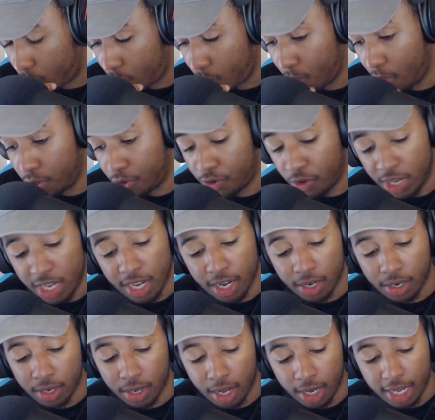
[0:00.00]
So yeah,
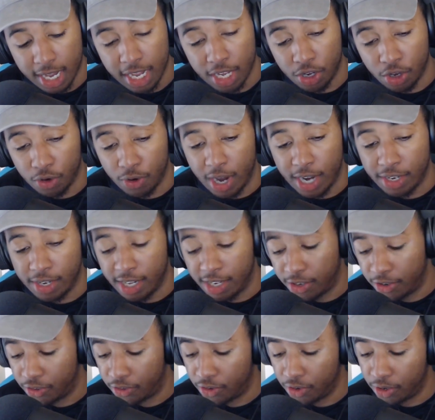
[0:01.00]
again,
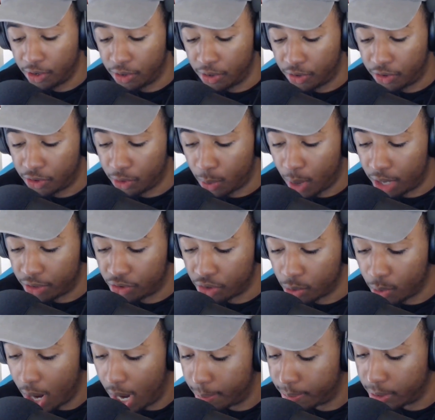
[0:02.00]
congratulations to the Toronto
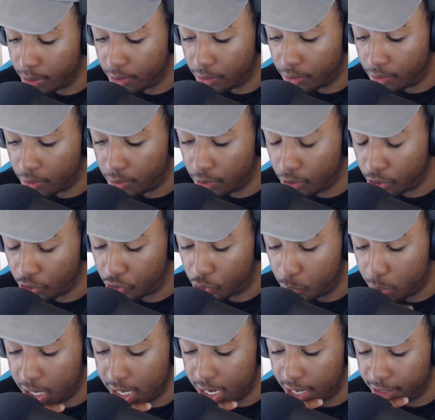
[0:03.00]
Raptors. You're
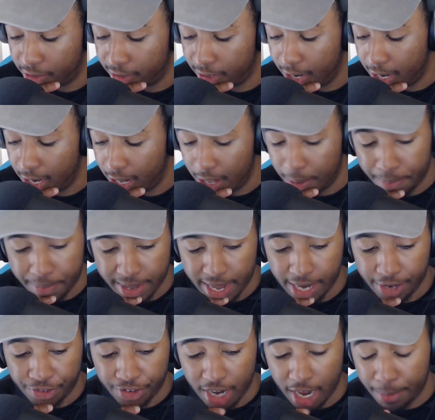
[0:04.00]
2019
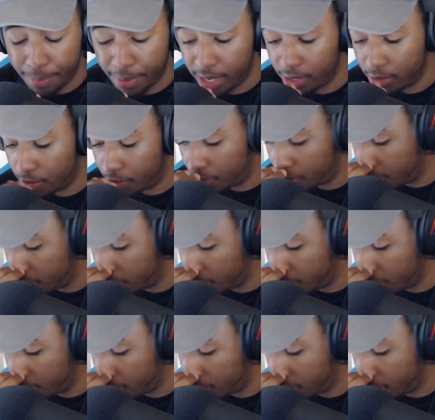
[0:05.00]
NBA champions.